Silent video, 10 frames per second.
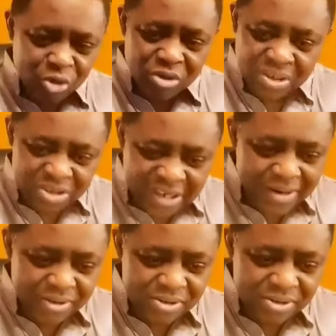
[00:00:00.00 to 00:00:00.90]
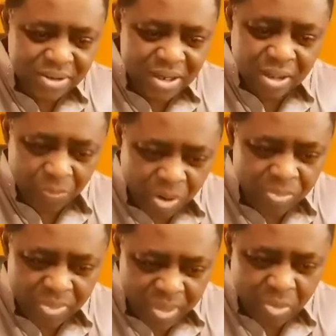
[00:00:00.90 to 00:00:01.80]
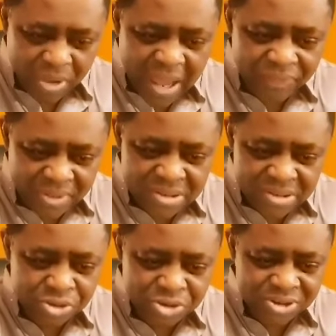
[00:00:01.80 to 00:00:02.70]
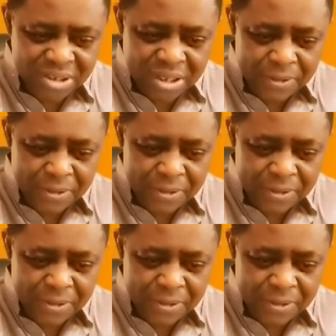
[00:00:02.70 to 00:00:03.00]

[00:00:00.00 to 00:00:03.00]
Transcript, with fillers: the challenge and the problem that we have in this country today.